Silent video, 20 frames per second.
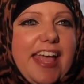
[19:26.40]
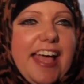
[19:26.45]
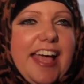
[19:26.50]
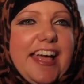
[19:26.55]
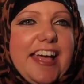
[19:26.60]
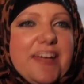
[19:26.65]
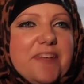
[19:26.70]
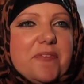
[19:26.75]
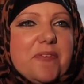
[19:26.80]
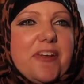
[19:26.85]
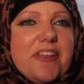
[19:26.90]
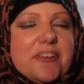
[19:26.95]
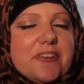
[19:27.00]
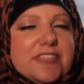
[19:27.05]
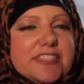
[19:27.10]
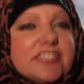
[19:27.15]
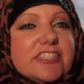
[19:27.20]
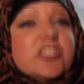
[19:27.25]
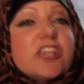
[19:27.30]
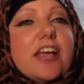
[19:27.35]
um, where there
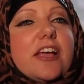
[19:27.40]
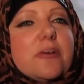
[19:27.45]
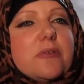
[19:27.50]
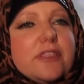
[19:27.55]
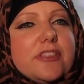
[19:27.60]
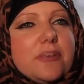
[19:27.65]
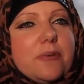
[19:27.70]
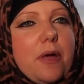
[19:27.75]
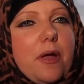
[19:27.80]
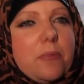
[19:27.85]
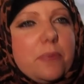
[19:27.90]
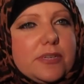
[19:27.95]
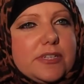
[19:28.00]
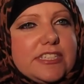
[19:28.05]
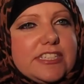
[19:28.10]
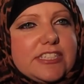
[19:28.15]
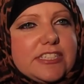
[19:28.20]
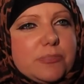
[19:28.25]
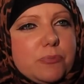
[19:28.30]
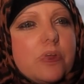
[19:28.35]
was a sheikh with a, a
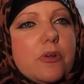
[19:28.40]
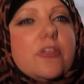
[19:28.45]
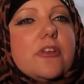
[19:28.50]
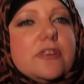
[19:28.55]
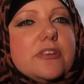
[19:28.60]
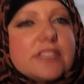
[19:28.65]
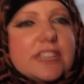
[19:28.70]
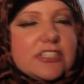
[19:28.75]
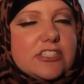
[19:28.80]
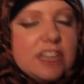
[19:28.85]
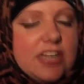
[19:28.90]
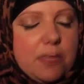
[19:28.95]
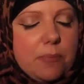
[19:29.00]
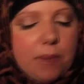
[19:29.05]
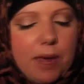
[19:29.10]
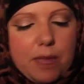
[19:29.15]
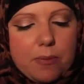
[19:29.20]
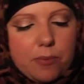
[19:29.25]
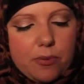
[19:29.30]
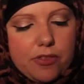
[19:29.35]
British brother, who was actually a
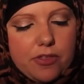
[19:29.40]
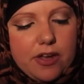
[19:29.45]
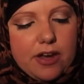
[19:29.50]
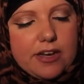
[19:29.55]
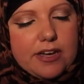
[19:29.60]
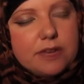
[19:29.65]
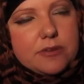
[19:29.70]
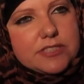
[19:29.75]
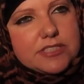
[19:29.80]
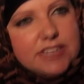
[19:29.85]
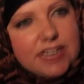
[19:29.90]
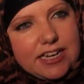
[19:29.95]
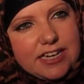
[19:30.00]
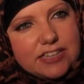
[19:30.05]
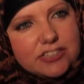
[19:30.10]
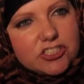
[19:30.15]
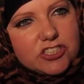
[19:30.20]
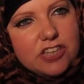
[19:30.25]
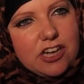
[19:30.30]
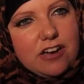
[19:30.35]
black brother, and he was taking
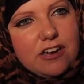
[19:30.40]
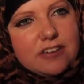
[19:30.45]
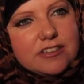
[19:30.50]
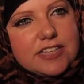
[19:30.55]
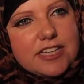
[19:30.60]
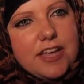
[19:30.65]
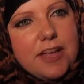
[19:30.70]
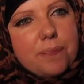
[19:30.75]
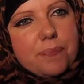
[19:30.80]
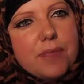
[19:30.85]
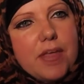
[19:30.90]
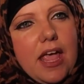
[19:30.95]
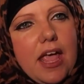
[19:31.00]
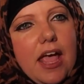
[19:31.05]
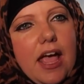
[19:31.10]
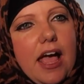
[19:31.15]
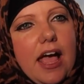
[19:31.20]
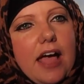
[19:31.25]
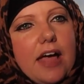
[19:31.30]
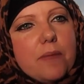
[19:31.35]
making his Shahada.
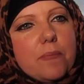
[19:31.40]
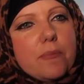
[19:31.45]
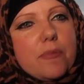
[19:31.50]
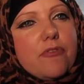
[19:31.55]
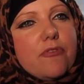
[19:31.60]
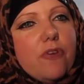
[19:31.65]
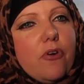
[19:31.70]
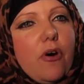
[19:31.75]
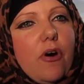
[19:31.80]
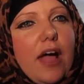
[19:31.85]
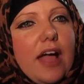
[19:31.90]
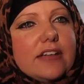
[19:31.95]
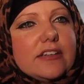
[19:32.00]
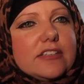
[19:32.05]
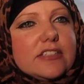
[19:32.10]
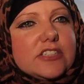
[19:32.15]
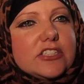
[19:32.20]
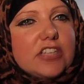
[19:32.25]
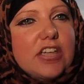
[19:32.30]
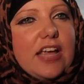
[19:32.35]
Um,
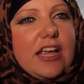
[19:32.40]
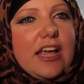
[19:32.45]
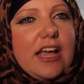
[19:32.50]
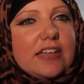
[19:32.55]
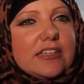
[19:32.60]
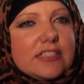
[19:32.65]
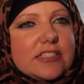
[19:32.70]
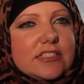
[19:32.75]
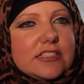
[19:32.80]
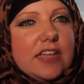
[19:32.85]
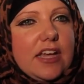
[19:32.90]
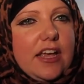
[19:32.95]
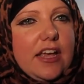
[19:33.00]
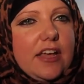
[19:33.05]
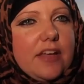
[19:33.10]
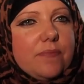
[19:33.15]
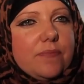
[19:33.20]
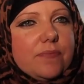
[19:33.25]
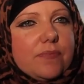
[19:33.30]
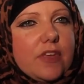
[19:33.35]
beforehand, the Sheikh asked
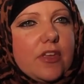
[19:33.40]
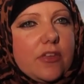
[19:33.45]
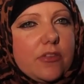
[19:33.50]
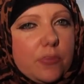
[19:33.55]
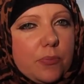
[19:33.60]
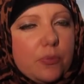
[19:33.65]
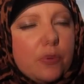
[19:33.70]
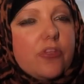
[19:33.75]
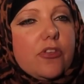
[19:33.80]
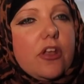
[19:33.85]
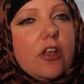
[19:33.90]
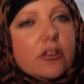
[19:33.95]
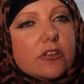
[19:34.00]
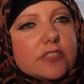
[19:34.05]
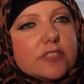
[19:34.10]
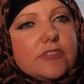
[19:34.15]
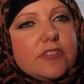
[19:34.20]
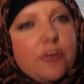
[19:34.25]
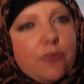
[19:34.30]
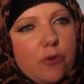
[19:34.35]
um, the, the, brother
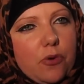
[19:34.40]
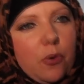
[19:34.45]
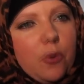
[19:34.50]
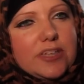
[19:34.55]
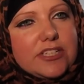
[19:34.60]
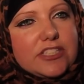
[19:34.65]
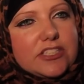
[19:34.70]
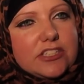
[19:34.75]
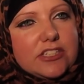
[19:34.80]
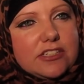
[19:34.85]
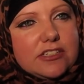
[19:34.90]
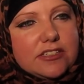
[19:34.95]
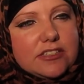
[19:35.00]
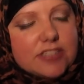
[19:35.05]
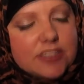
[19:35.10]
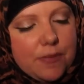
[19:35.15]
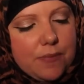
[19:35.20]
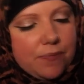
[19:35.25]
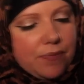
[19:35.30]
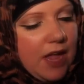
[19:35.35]
lots of different
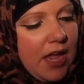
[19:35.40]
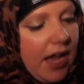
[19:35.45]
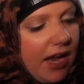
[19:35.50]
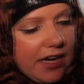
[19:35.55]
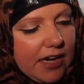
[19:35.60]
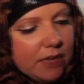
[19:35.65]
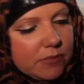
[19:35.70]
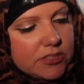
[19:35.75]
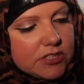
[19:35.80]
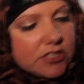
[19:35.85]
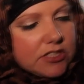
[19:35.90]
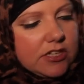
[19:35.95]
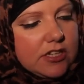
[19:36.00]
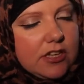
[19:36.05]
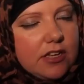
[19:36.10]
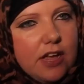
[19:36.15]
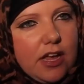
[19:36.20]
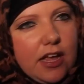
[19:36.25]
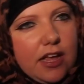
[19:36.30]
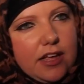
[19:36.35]
questions, and I'm stood
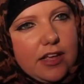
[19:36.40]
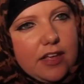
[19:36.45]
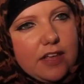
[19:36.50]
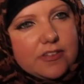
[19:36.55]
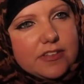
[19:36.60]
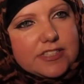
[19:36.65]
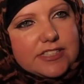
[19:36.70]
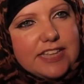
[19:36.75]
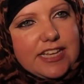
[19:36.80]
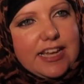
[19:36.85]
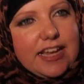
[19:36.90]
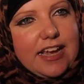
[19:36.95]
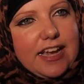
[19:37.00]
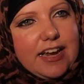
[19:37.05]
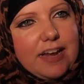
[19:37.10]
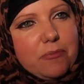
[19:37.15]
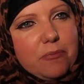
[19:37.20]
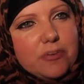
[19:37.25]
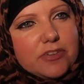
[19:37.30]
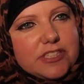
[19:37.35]
at, uh, at, the sink
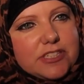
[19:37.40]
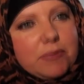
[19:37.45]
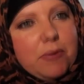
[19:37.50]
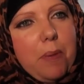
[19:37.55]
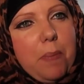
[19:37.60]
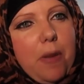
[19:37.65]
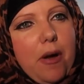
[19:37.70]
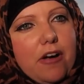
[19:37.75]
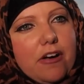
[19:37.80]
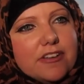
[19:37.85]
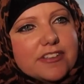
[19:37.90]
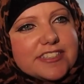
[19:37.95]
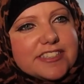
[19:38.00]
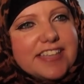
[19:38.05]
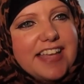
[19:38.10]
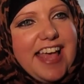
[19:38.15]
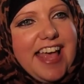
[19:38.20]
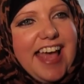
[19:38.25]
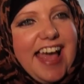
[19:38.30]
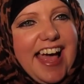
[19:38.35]
and I'm washing my
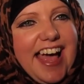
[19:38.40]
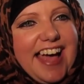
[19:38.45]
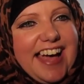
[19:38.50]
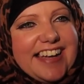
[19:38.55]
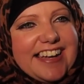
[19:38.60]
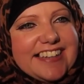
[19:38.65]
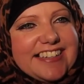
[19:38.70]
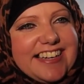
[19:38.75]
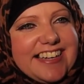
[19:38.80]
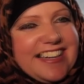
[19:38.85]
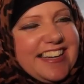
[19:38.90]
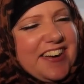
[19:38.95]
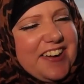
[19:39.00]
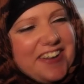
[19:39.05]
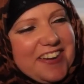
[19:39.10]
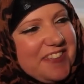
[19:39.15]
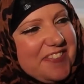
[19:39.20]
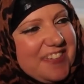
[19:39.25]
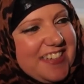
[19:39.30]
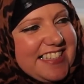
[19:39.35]
pots, and you
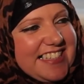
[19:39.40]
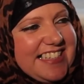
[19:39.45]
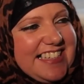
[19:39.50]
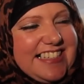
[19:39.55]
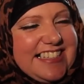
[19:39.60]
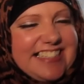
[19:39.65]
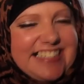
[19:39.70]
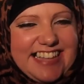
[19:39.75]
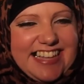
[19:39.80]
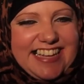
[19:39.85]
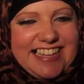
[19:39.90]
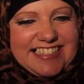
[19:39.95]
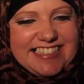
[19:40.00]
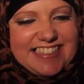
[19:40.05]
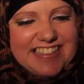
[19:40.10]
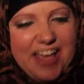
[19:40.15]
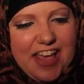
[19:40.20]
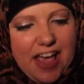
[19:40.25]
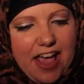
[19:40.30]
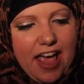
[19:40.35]
know, and I'm listening to
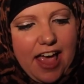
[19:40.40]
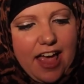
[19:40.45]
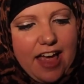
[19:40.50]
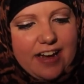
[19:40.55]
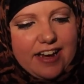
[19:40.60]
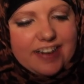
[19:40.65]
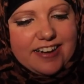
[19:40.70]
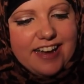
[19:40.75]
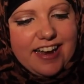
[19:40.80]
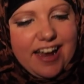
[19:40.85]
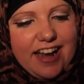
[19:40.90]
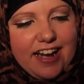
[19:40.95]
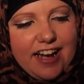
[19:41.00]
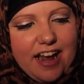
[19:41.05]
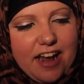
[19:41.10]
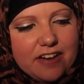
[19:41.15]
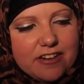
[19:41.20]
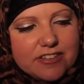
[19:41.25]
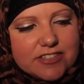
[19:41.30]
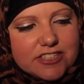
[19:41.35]
this, and and
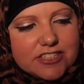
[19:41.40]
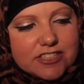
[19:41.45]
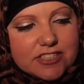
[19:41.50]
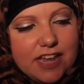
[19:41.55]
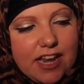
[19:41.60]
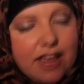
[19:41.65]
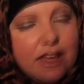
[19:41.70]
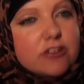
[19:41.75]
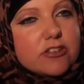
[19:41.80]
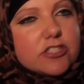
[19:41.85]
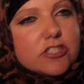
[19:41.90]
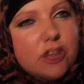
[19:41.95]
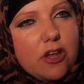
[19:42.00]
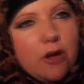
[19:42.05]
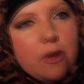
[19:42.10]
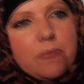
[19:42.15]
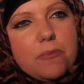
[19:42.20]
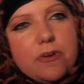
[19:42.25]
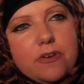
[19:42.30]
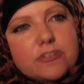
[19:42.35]
I was just like
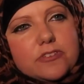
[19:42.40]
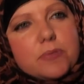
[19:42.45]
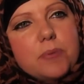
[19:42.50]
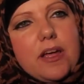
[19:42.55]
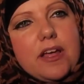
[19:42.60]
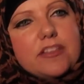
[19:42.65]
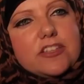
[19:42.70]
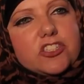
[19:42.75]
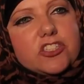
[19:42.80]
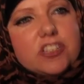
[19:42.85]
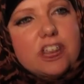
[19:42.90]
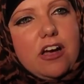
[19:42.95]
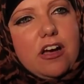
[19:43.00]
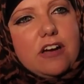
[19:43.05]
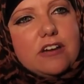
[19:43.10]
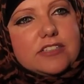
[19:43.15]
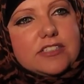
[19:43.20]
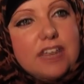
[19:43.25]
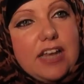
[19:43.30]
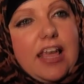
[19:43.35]
so moved by the
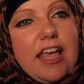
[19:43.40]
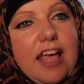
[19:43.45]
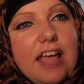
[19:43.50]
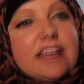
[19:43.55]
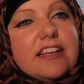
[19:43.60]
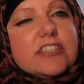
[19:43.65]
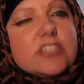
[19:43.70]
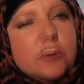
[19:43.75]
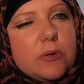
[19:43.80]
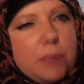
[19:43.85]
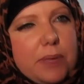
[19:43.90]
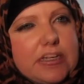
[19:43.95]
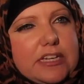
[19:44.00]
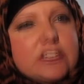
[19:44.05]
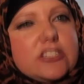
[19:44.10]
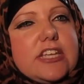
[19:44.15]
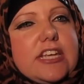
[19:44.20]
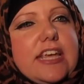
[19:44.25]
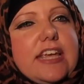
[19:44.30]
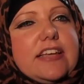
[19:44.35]
Shahada, like I ended up
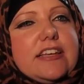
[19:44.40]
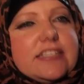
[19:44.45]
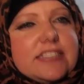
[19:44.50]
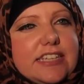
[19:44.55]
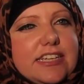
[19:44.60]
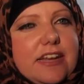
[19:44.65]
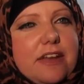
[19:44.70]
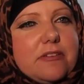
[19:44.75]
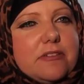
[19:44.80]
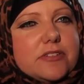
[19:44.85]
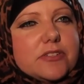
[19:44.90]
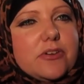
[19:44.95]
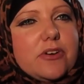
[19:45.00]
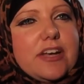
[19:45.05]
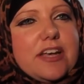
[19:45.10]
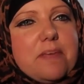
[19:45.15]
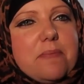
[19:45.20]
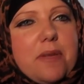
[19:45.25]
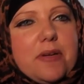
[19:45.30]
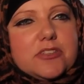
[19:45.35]
in tears. You know, it was
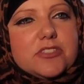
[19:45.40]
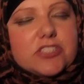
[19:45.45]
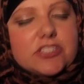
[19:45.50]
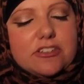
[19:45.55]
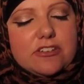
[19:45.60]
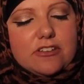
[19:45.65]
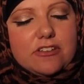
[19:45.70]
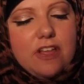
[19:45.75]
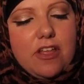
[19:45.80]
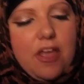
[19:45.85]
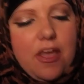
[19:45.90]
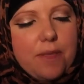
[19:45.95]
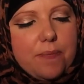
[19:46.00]
really emotional,